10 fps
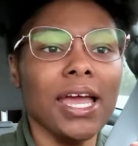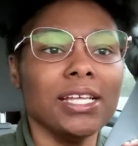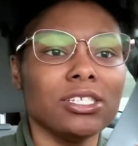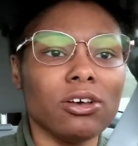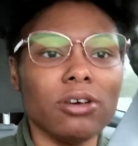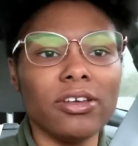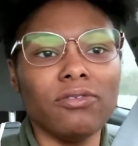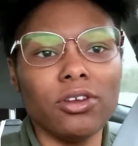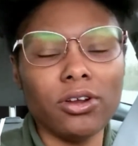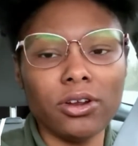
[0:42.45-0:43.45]
So if
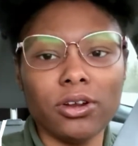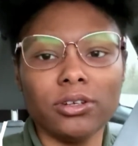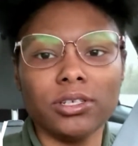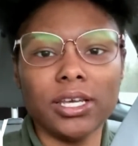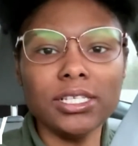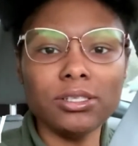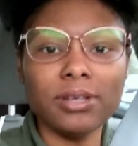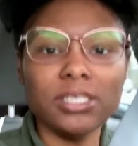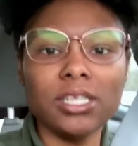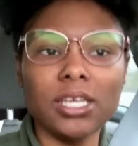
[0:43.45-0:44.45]
you're
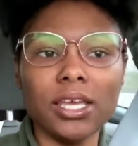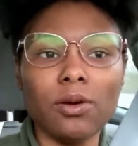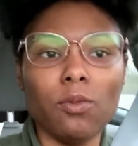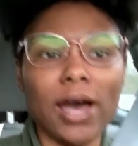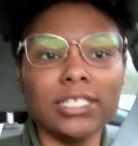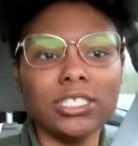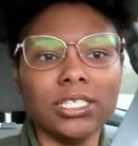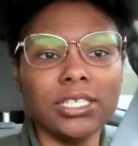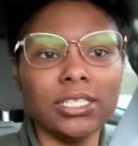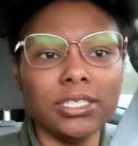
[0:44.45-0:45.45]
interested in
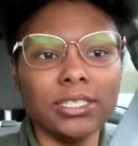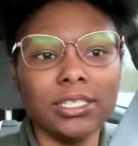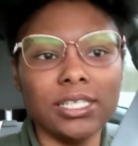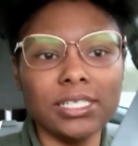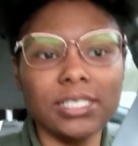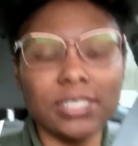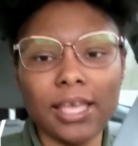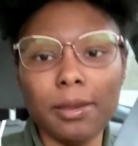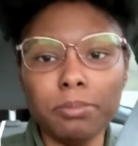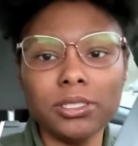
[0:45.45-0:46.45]
watching this
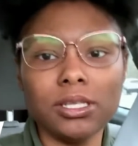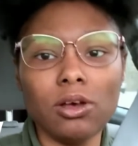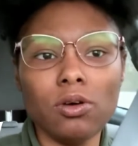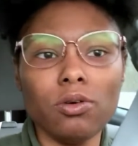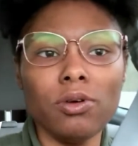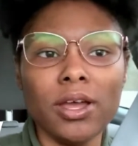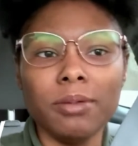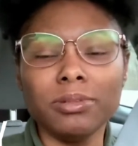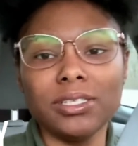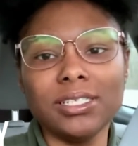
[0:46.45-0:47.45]
episode,
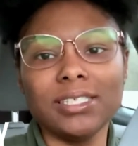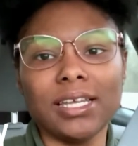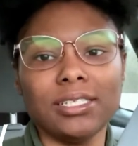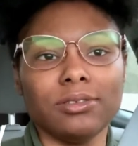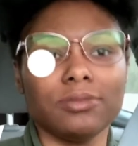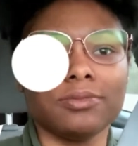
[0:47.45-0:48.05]
please stay tuned.